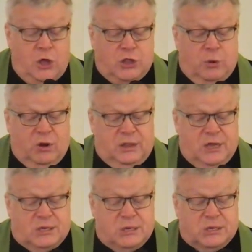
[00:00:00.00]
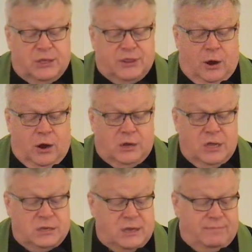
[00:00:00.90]
the religious
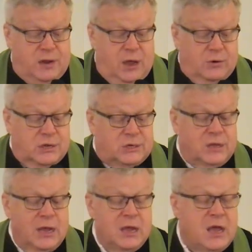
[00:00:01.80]
authorities have noticed,